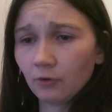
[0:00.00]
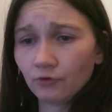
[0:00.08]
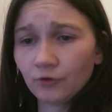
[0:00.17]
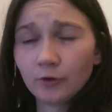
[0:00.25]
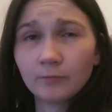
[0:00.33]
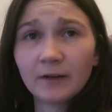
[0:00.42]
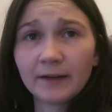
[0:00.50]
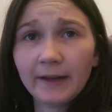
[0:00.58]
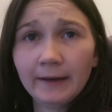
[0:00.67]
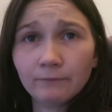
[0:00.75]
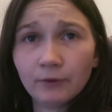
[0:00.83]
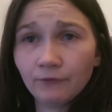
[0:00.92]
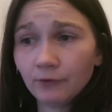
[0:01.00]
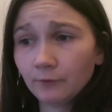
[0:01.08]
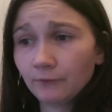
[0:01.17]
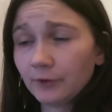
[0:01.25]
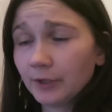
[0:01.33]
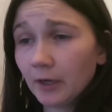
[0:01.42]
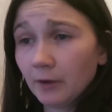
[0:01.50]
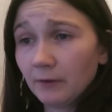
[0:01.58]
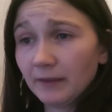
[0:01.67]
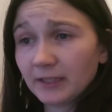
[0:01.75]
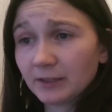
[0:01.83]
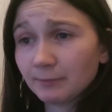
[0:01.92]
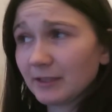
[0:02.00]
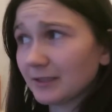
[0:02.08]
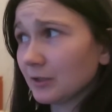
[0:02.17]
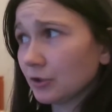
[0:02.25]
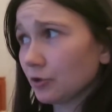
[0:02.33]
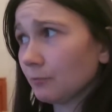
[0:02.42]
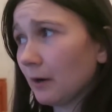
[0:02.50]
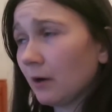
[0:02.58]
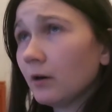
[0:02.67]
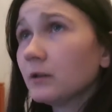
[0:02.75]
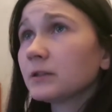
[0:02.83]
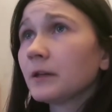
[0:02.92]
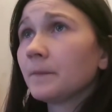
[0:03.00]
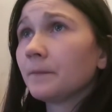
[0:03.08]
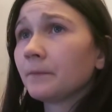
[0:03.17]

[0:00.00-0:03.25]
was filming my camera, film video, and it splits in two parts,